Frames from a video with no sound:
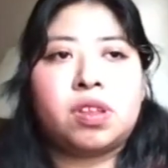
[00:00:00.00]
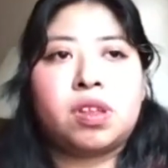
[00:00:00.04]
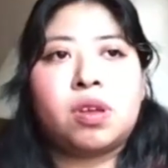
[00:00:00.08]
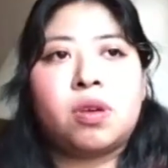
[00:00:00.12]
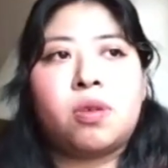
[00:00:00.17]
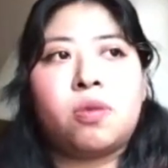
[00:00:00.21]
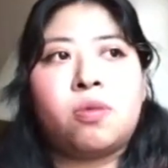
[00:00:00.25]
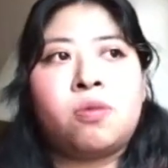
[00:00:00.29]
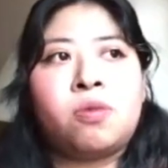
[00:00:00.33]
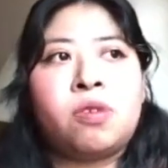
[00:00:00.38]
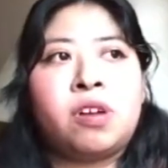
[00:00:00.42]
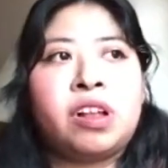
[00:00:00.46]

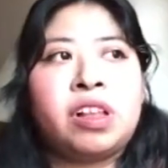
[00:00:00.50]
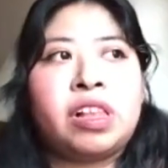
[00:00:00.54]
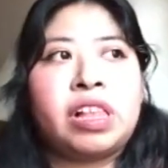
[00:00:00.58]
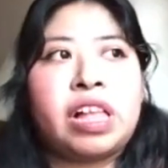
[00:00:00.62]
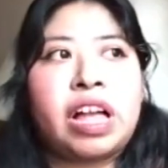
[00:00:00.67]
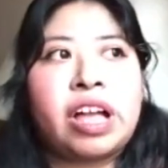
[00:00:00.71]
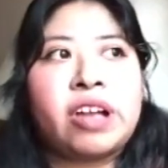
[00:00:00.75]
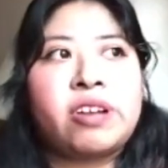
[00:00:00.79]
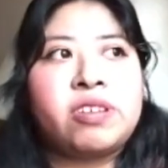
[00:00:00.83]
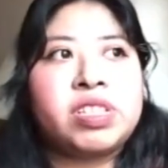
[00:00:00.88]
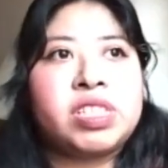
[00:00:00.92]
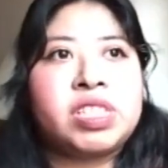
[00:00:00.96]
Well,
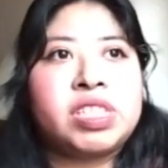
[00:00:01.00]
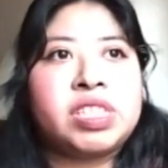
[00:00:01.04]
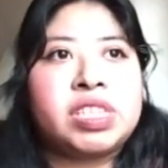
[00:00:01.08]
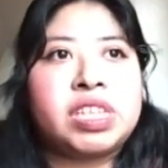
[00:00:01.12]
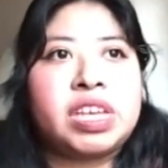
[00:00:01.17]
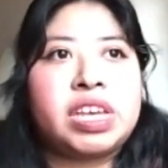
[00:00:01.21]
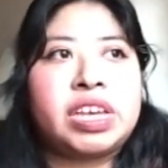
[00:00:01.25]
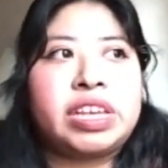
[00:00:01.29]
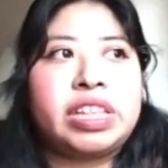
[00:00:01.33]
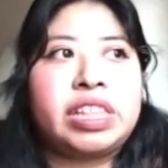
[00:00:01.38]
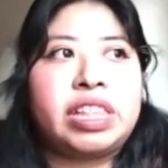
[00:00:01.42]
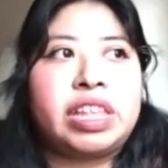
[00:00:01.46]
I would
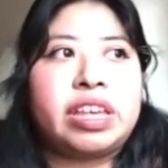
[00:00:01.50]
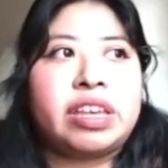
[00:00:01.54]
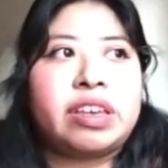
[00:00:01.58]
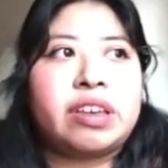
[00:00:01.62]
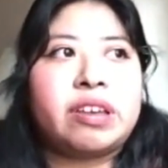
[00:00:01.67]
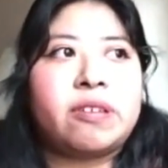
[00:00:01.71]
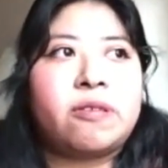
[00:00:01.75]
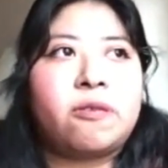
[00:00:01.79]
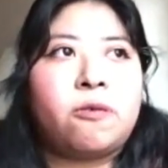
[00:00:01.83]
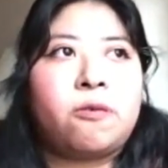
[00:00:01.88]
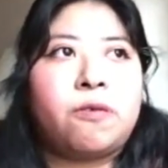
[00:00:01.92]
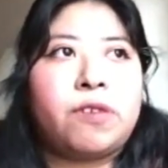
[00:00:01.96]
say like
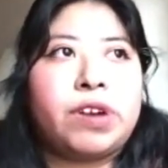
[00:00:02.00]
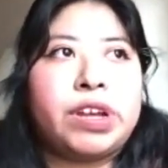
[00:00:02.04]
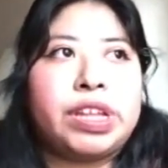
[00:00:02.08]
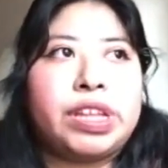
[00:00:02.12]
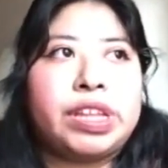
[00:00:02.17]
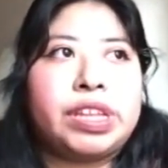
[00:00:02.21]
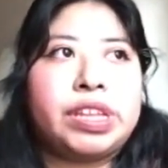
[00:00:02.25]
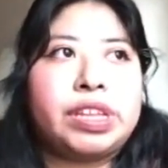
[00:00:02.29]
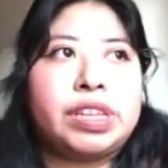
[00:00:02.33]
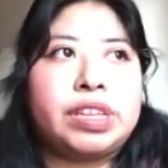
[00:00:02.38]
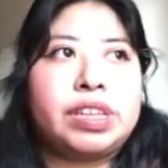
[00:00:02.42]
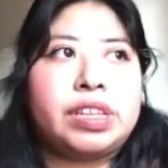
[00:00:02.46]

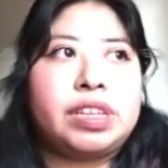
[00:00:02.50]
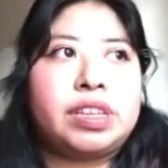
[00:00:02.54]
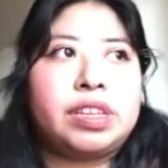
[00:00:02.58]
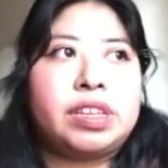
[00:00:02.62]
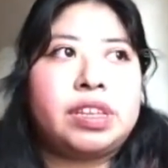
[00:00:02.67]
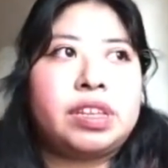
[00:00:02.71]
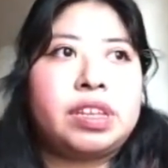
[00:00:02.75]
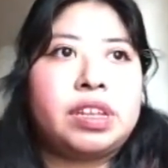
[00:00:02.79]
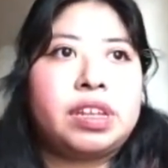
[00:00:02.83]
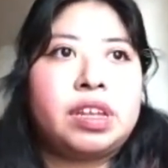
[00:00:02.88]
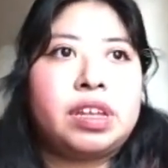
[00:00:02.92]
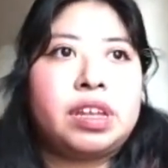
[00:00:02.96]
when
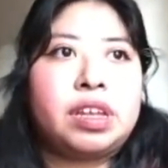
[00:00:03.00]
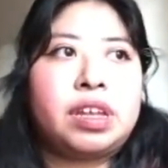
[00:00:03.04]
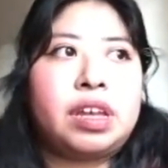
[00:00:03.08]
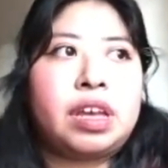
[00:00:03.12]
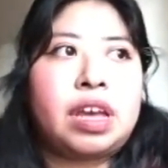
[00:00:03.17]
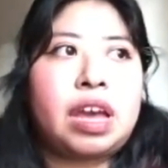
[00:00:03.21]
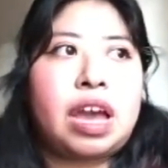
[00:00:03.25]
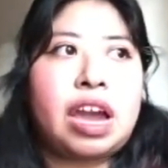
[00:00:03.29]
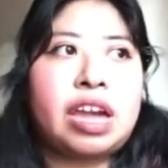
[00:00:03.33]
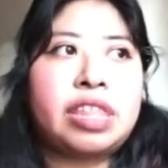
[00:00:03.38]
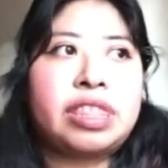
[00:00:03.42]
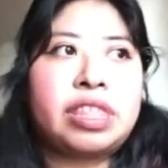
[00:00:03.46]

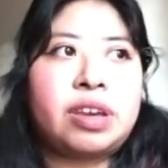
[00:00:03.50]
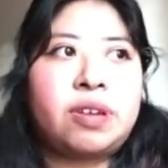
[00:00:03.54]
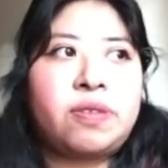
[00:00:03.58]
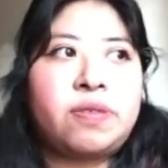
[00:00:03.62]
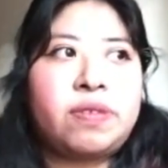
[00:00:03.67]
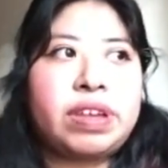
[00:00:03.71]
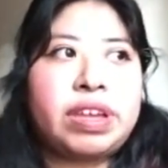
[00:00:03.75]
I think we